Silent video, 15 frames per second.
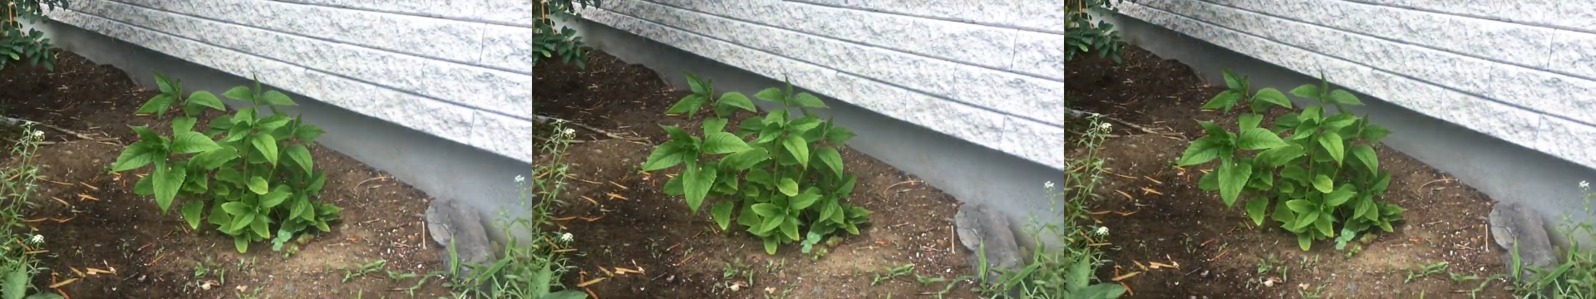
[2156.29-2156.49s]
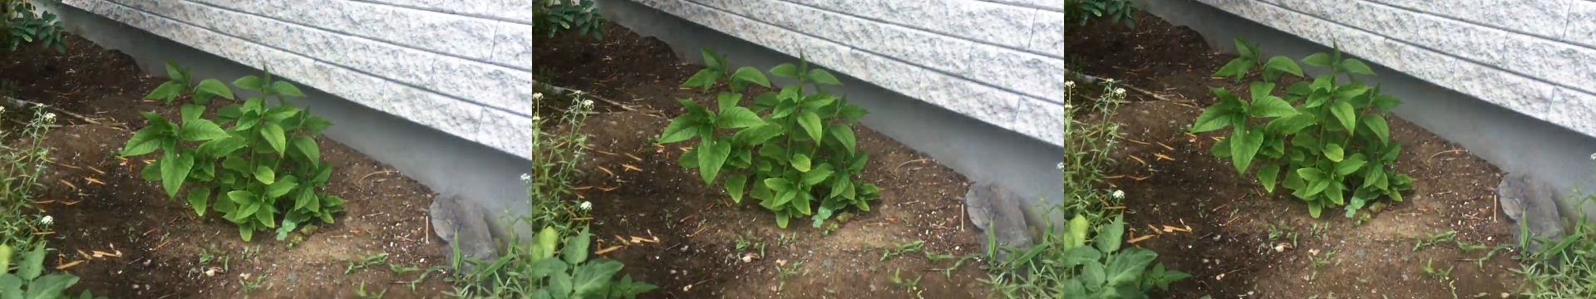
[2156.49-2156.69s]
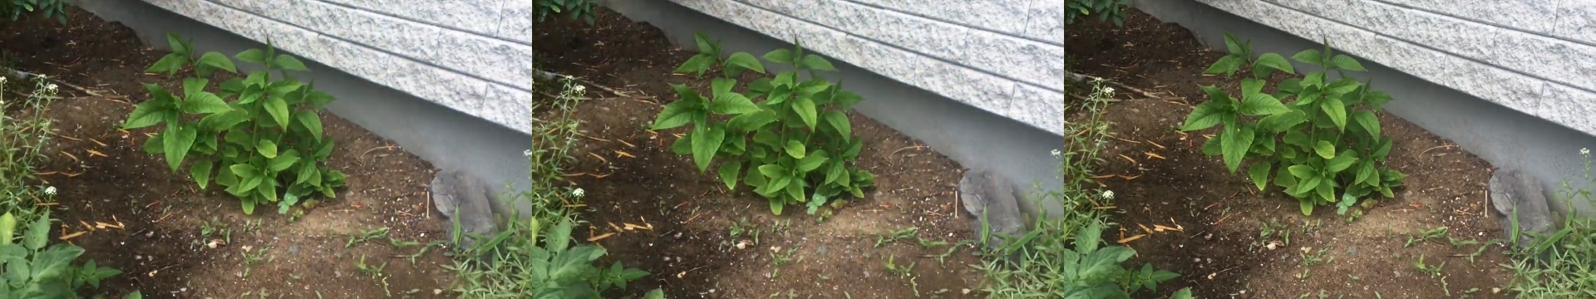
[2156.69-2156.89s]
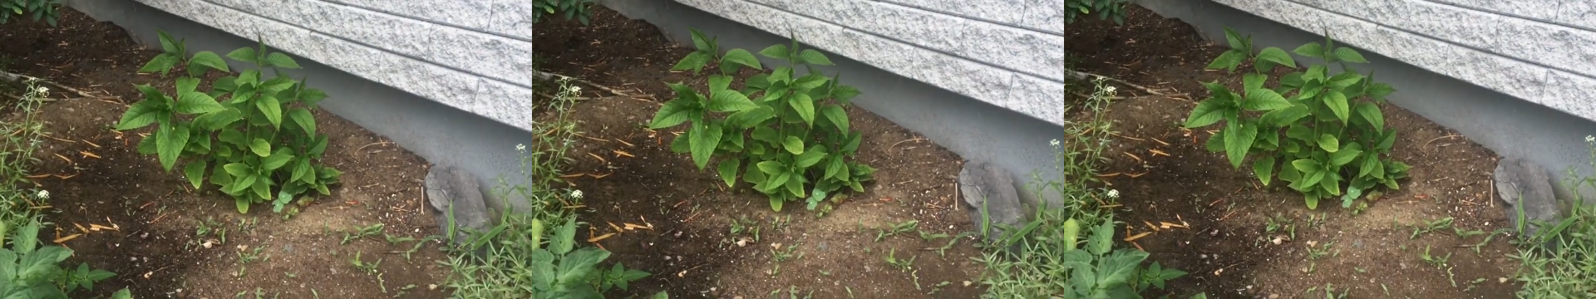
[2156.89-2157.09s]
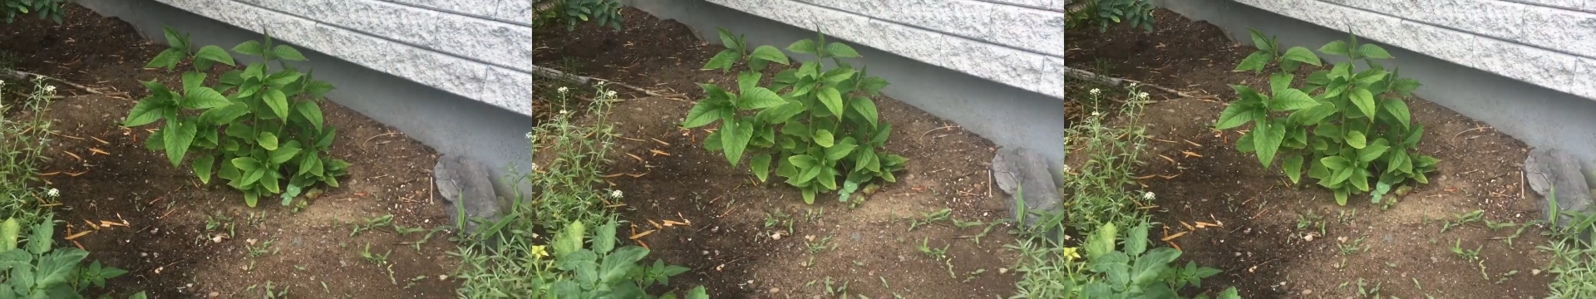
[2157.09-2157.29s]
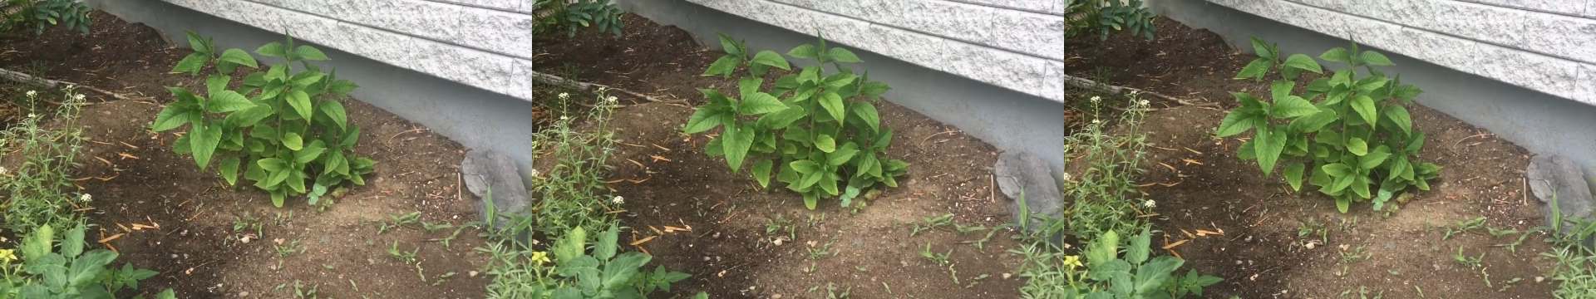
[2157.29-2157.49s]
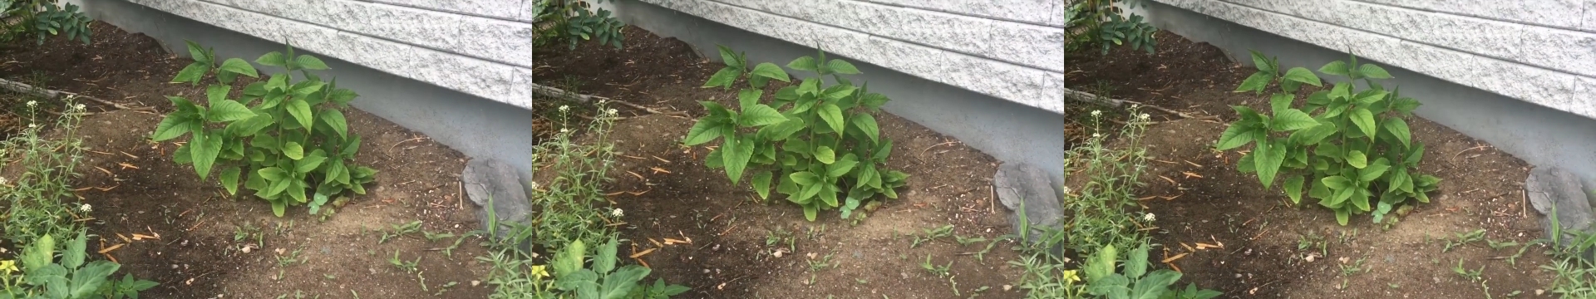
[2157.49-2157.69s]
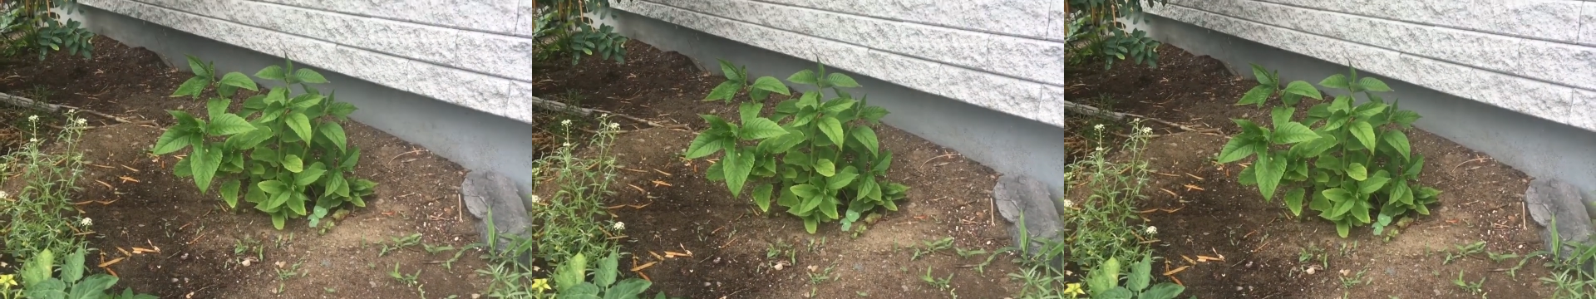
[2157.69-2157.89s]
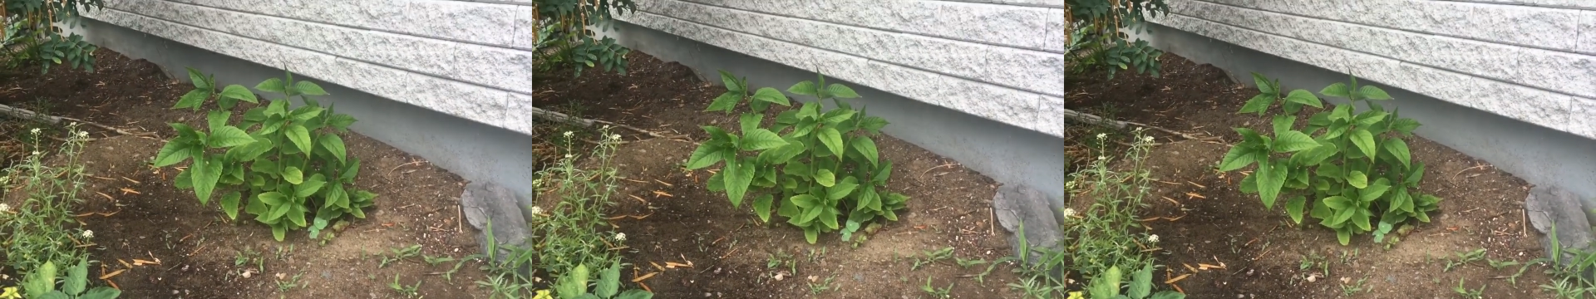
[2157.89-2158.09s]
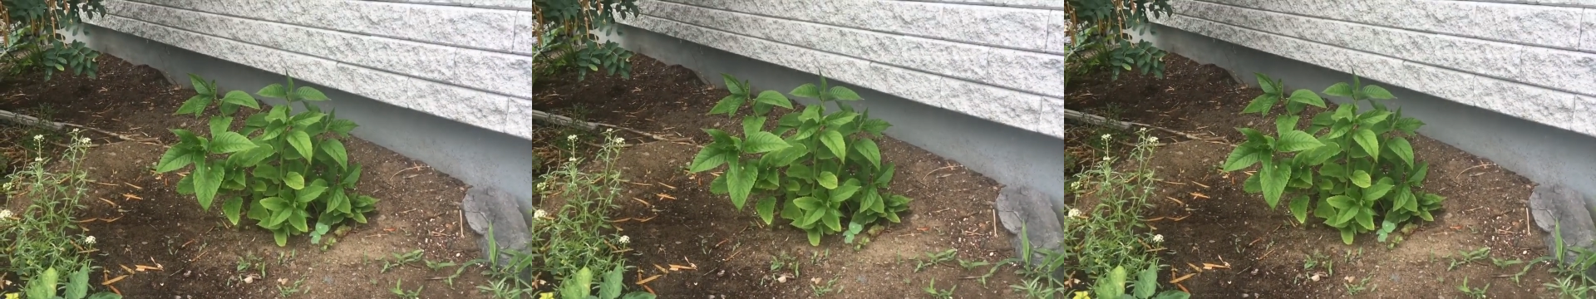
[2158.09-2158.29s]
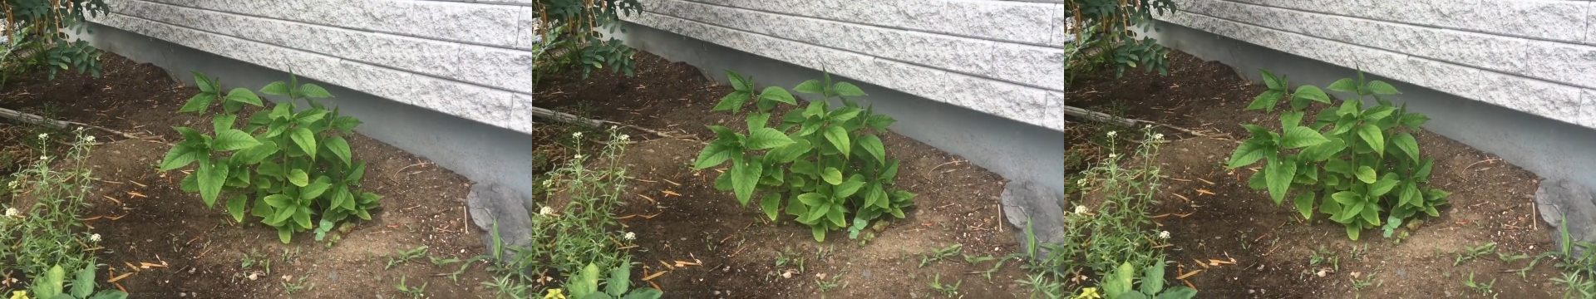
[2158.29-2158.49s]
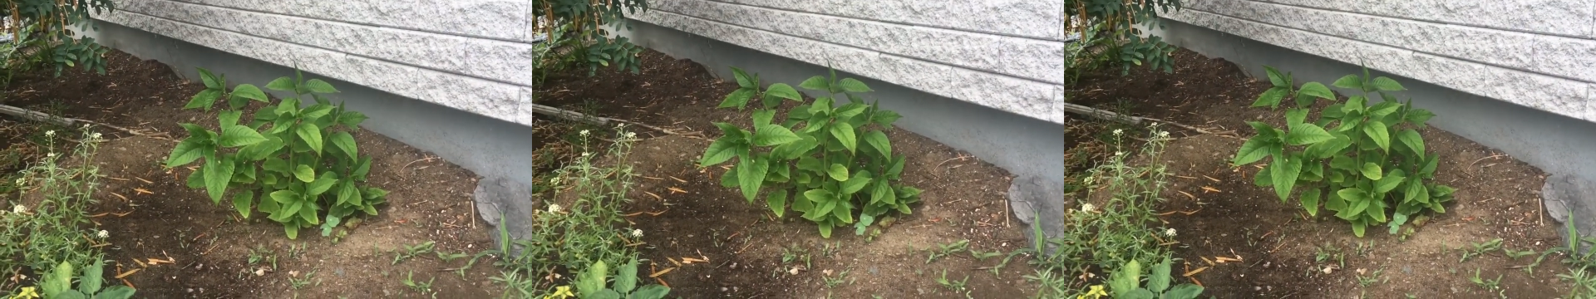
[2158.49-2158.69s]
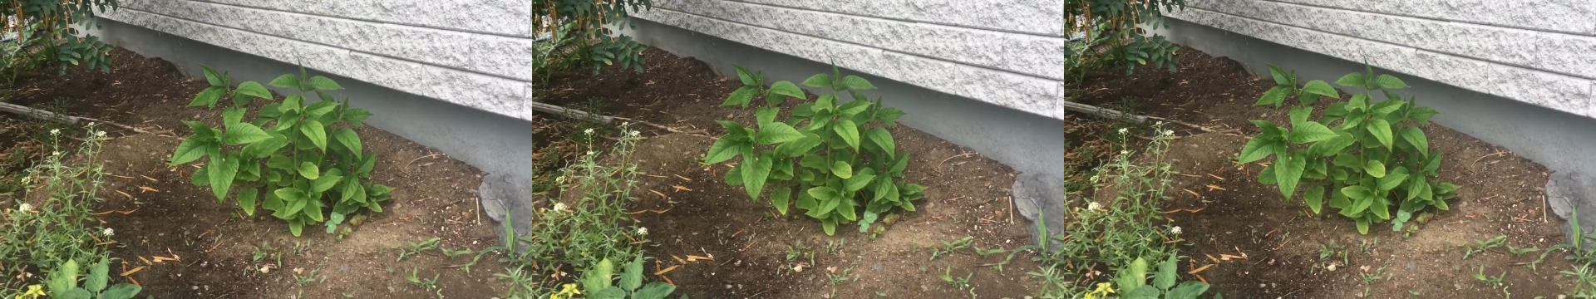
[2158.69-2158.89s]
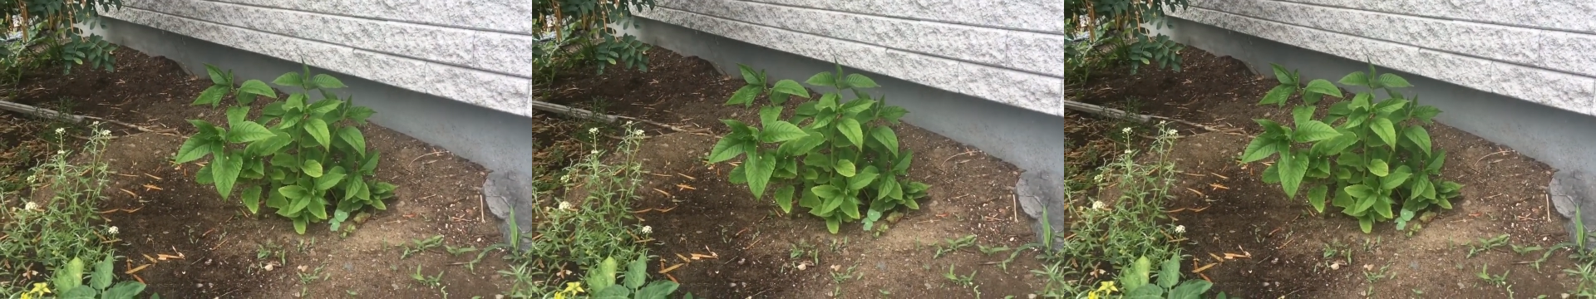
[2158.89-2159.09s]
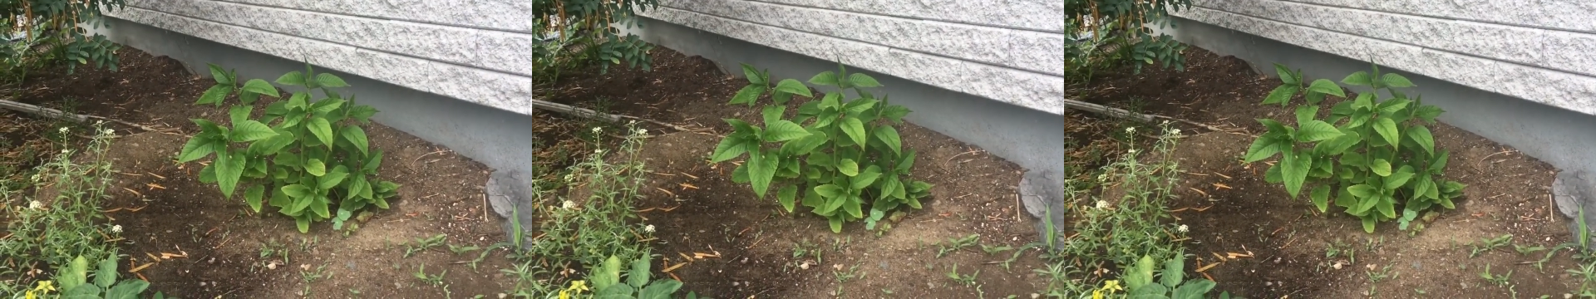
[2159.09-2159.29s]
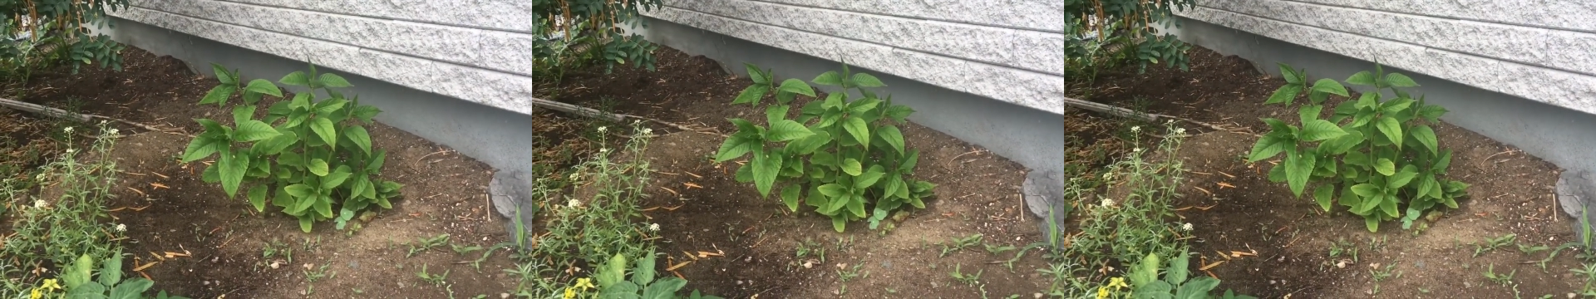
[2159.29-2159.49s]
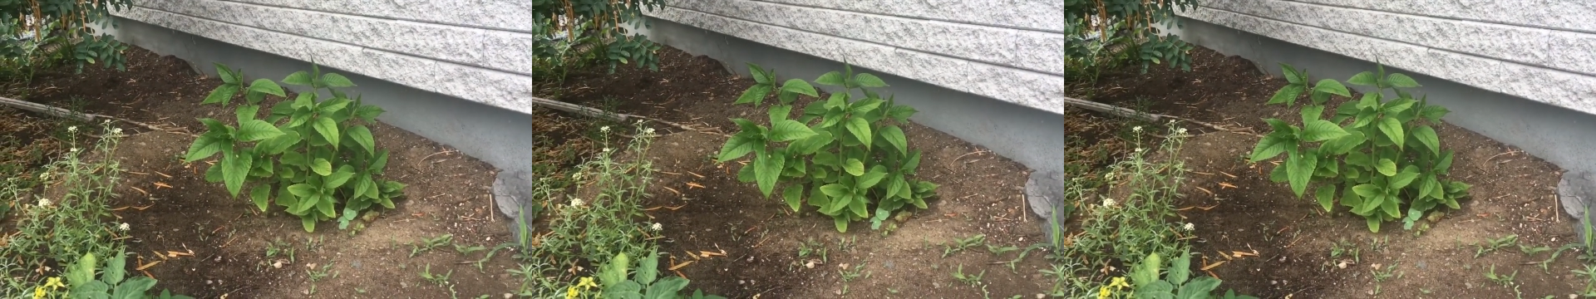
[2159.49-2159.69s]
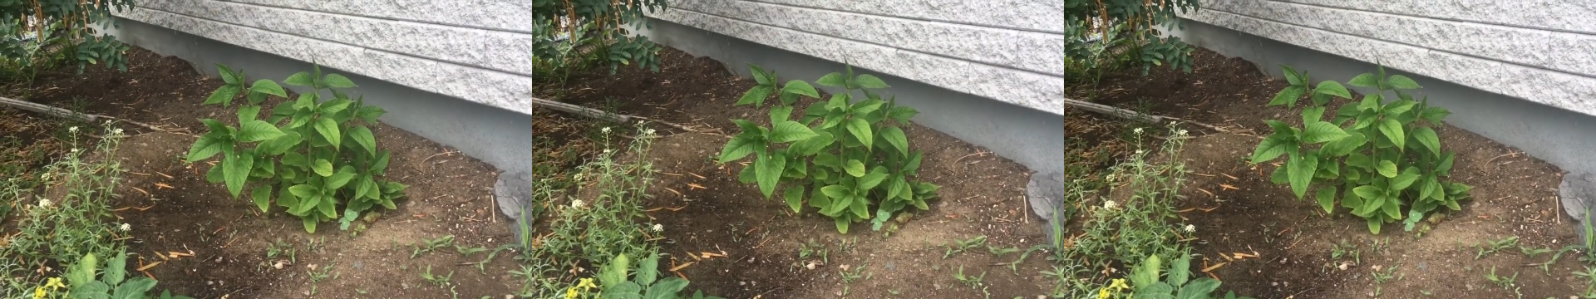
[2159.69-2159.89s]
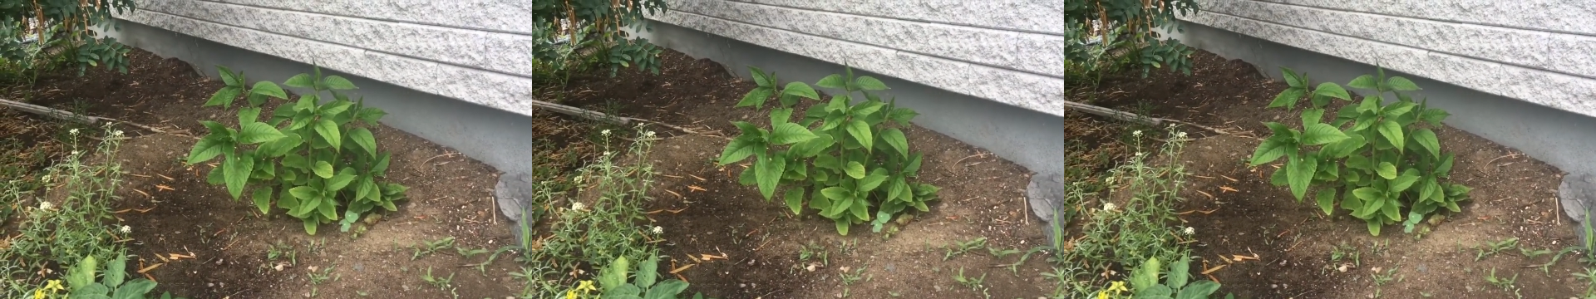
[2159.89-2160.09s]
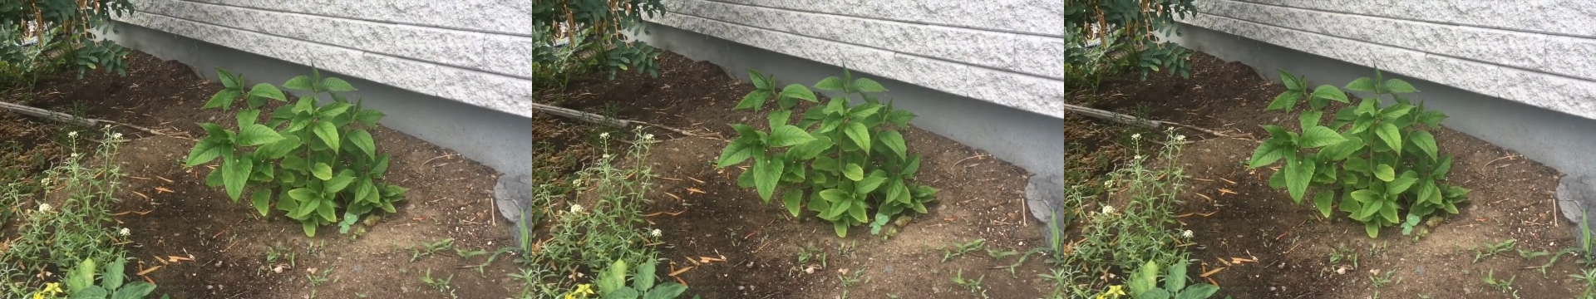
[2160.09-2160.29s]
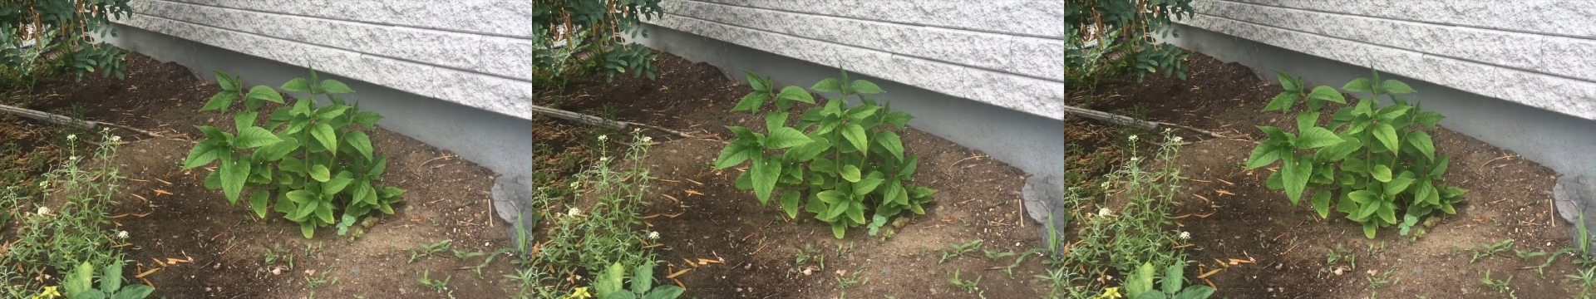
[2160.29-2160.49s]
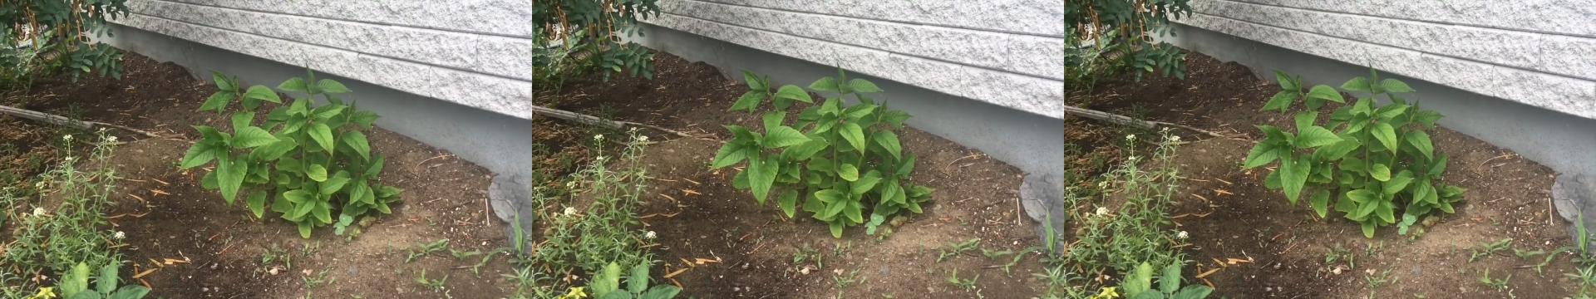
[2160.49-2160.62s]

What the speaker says: Nobody's mouth can be seen.